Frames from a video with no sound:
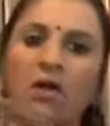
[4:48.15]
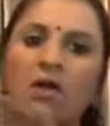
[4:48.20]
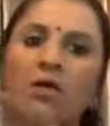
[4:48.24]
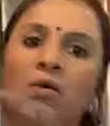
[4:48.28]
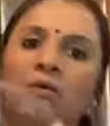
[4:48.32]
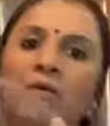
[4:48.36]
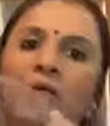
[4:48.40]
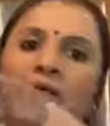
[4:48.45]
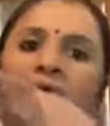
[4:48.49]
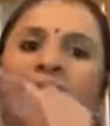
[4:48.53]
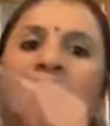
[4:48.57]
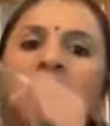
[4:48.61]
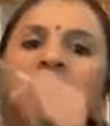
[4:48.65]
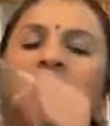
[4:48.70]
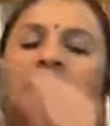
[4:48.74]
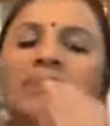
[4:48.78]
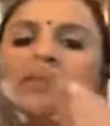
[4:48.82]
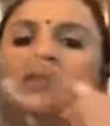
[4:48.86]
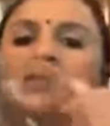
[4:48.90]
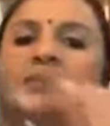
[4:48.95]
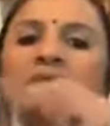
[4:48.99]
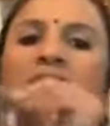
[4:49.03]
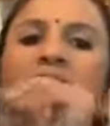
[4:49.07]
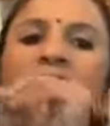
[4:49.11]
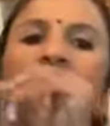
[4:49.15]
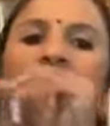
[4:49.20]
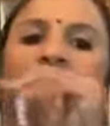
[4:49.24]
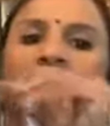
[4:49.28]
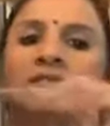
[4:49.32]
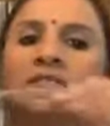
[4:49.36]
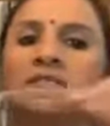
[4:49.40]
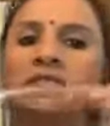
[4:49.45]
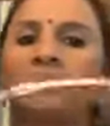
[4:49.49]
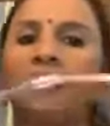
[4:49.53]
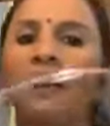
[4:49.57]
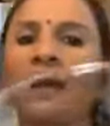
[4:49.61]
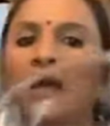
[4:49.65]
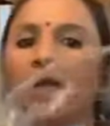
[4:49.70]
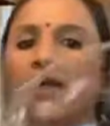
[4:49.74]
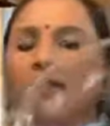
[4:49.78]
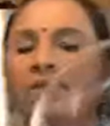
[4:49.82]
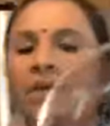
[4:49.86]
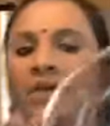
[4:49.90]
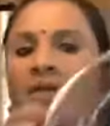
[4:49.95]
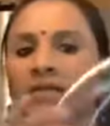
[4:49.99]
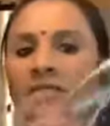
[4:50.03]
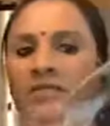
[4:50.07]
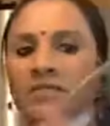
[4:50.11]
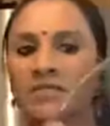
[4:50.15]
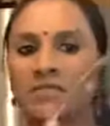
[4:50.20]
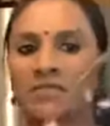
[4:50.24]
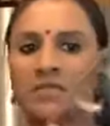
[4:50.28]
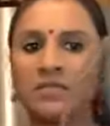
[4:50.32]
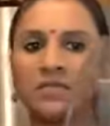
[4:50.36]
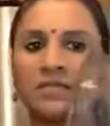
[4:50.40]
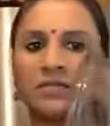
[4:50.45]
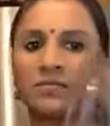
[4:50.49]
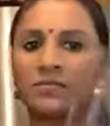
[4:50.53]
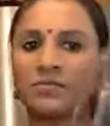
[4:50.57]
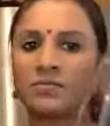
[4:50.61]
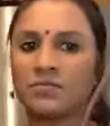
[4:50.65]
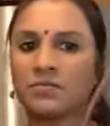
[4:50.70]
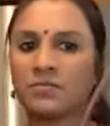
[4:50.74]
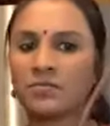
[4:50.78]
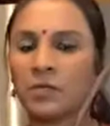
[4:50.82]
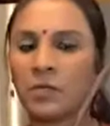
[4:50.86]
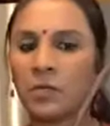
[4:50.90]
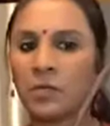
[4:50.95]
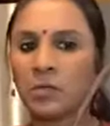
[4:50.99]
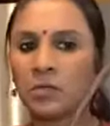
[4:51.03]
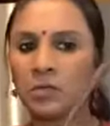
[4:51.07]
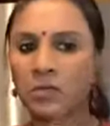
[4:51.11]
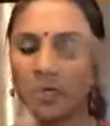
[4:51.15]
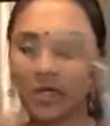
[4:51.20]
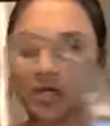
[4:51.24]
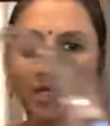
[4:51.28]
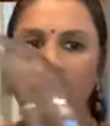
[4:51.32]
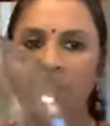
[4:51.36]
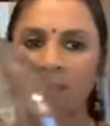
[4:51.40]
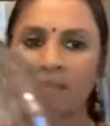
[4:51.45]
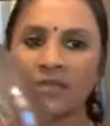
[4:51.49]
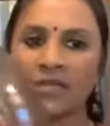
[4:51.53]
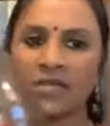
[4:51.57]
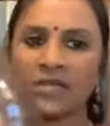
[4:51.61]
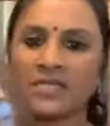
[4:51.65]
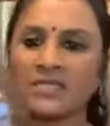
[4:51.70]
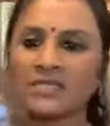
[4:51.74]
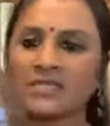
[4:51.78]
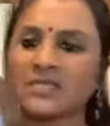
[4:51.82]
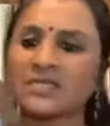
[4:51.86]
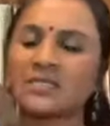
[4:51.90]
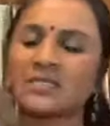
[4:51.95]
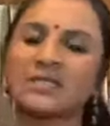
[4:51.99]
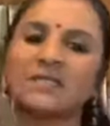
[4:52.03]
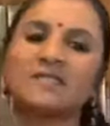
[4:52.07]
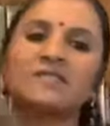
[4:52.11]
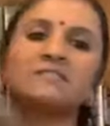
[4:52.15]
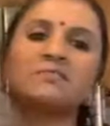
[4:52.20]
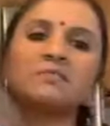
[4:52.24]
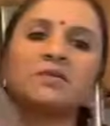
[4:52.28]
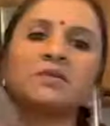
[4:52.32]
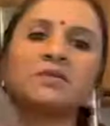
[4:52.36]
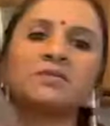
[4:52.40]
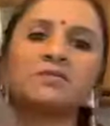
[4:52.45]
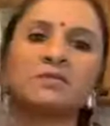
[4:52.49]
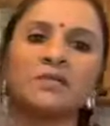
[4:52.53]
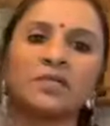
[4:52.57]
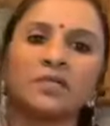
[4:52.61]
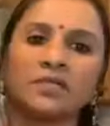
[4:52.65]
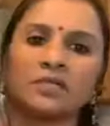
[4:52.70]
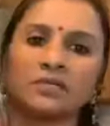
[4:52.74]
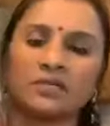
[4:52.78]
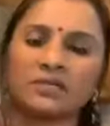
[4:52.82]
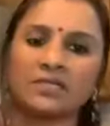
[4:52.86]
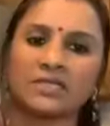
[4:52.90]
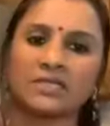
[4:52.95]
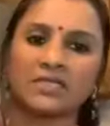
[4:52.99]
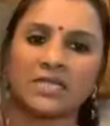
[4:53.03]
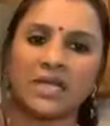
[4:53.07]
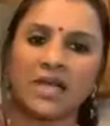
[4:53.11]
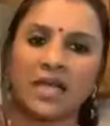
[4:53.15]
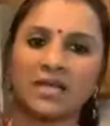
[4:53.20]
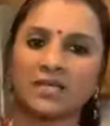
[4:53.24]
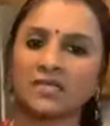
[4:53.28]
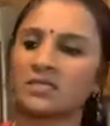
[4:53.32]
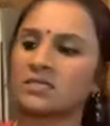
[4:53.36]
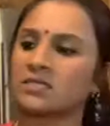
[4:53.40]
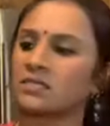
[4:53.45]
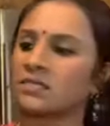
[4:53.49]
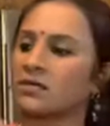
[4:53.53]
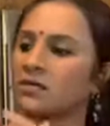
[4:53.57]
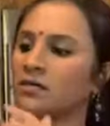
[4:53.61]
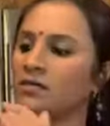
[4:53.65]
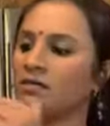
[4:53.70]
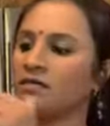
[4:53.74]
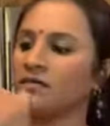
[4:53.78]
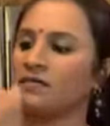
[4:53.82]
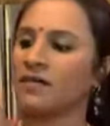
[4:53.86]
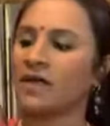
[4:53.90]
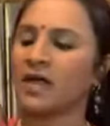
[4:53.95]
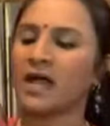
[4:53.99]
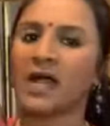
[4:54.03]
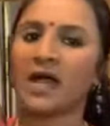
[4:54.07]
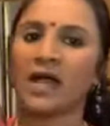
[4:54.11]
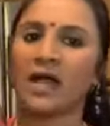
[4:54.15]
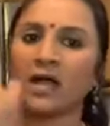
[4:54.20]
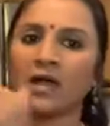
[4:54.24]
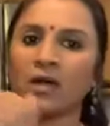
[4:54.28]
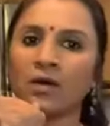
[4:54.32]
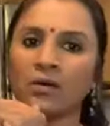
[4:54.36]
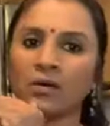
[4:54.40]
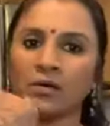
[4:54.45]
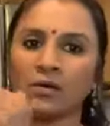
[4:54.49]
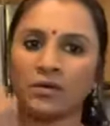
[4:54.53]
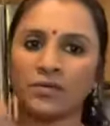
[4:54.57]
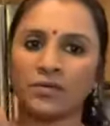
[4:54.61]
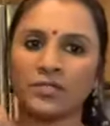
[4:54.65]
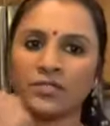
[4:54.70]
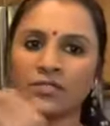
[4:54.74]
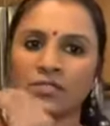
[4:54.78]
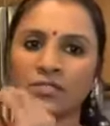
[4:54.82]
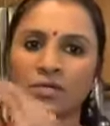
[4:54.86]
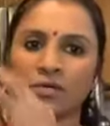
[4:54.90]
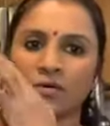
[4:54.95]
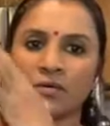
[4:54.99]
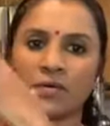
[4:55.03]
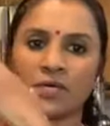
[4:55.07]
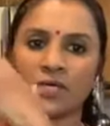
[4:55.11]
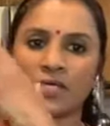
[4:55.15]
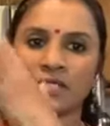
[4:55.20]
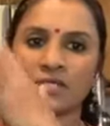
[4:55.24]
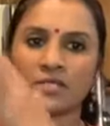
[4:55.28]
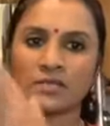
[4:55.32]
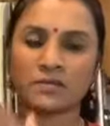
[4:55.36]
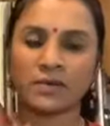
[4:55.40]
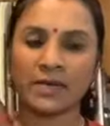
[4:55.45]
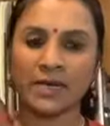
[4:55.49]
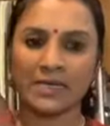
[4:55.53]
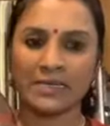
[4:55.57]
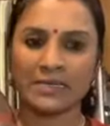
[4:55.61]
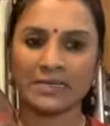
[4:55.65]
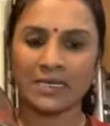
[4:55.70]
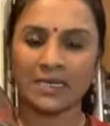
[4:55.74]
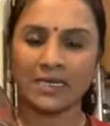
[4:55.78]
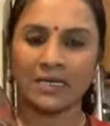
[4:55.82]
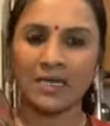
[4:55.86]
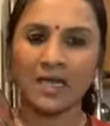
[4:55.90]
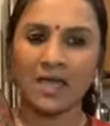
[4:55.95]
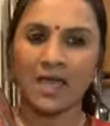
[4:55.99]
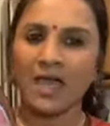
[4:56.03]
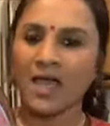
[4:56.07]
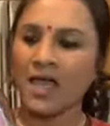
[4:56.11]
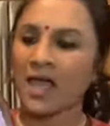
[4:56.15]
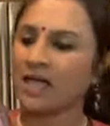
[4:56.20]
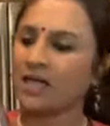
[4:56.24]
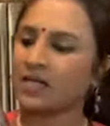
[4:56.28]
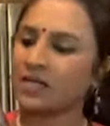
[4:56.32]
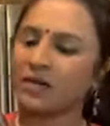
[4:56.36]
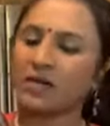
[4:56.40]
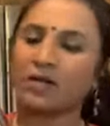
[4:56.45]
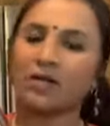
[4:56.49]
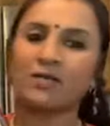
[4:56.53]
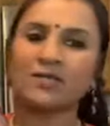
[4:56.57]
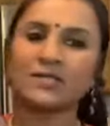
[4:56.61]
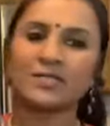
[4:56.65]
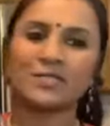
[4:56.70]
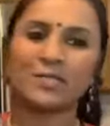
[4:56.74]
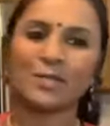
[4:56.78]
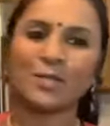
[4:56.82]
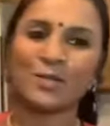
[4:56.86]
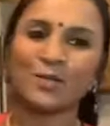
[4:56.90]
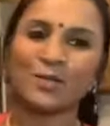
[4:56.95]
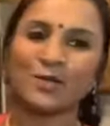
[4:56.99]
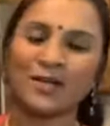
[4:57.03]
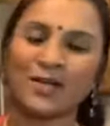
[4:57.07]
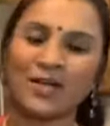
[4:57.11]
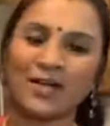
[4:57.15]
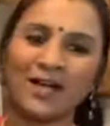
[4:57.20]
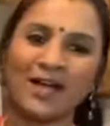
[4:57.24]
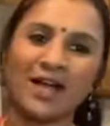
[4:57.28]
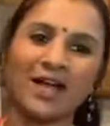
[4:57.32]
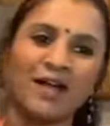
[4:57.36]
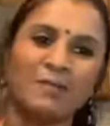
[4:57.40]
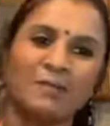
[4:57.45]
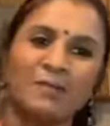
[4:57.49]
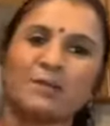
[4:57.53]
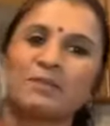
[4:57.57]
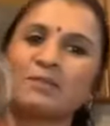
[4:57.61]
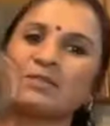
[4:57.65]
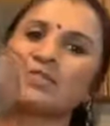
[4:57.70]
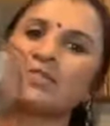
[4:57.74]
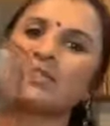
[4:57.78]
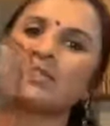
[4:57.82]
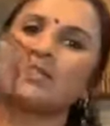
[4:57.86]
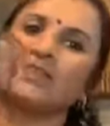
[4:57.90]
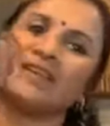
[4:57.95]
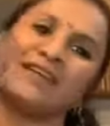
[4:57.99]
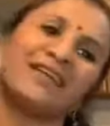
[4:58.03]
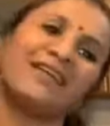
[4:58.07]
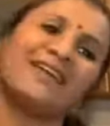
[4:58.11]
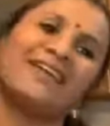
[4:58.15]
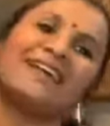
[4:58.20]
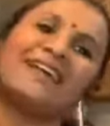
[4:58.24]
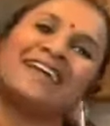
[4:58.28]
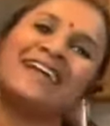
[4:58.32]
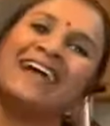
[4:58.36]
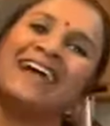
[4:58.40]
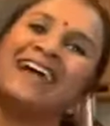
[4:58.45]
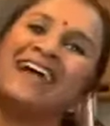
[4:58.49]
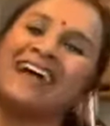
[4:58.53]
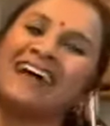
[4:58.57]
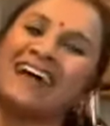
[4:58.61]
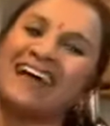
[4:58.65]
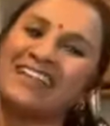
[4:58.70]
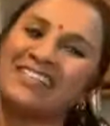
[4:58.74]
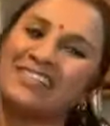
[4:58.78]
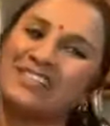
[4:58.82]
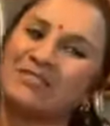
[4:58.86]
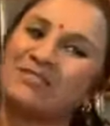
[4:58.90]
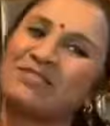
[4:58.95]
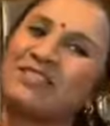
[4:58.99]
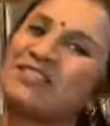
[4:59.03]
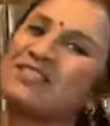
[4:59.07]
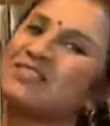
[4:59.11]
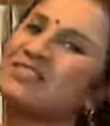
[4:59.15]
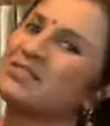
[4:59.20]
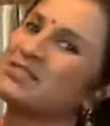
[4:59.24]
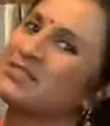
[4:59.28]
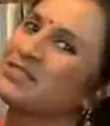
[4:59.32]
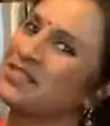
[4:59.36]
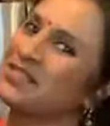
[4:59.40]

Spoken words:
always is a nice Pyrex see-through bowl because this gives me a really good sense of how the dough is rising. And it also, I'm able to like, I generally do